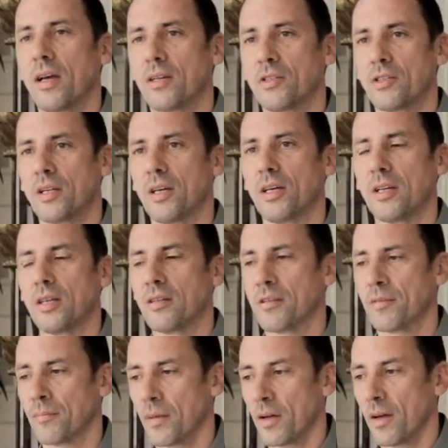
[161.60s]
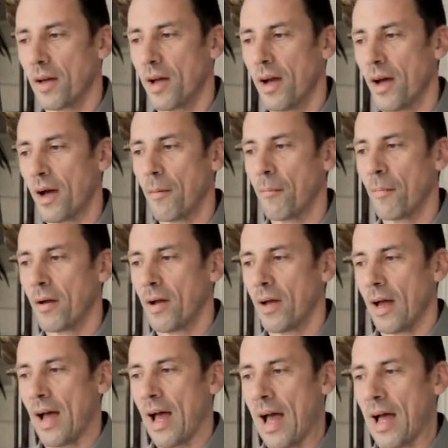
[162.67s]
journeys.
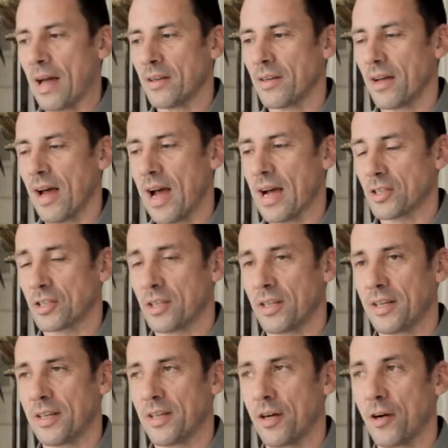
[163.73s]
And actually,